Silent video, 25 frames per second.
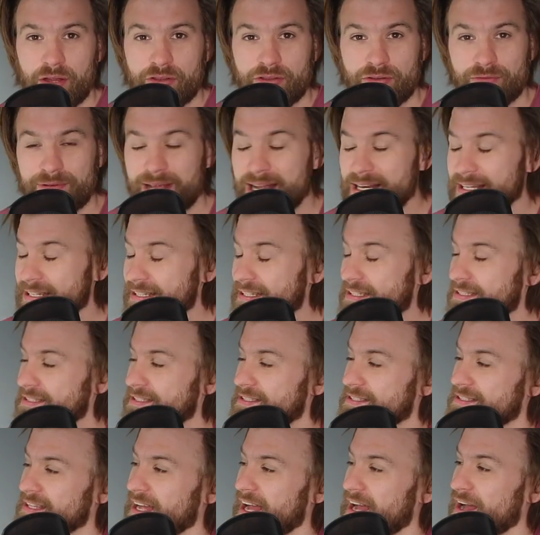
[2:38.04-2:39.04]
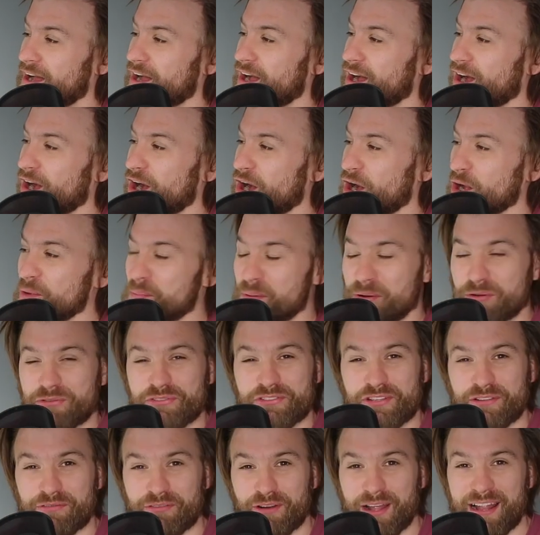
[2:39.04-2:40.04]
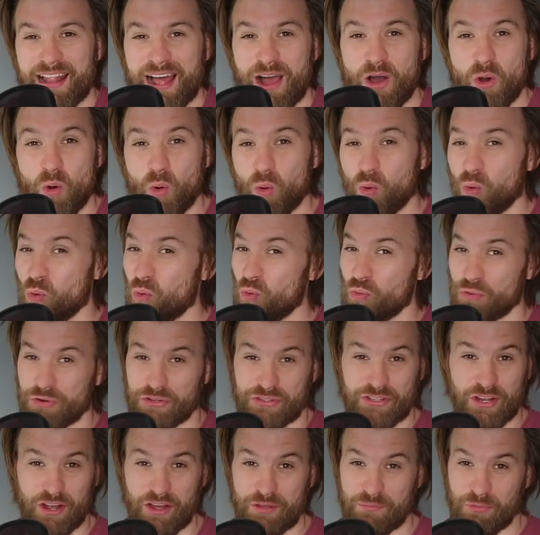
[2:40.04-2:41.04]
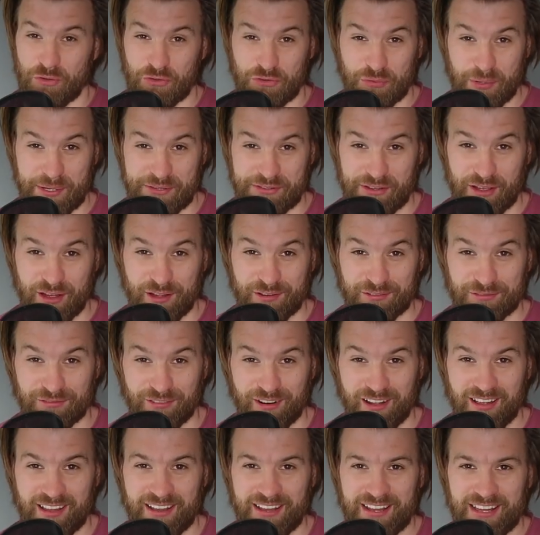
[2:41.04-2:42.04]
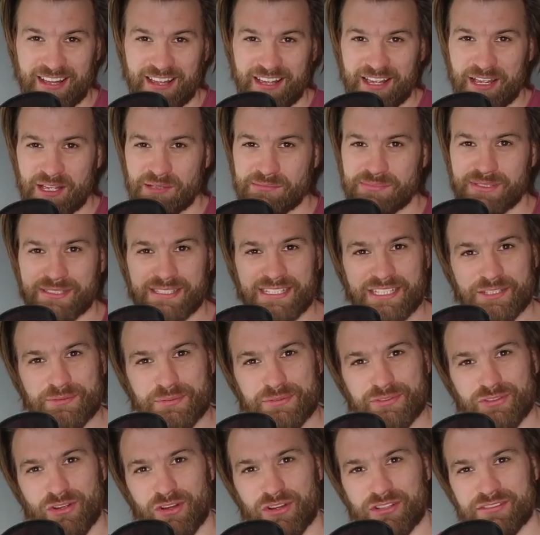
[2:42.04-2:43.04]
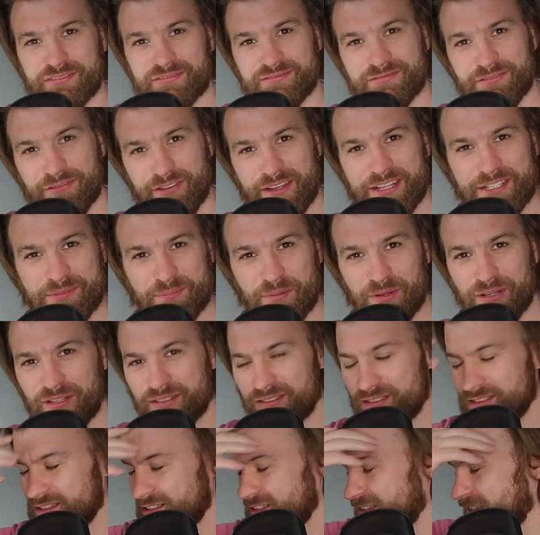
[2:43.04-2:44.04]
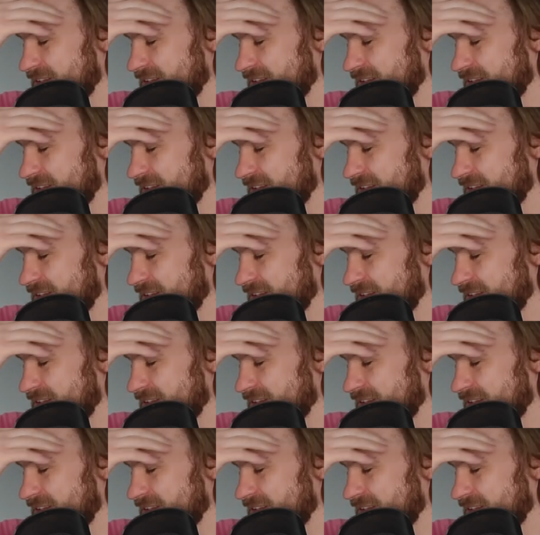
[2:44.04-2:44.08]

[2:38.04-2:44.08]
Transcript: reality is that I post stuff like that all the time on Twitter, right? But this was on Facebook.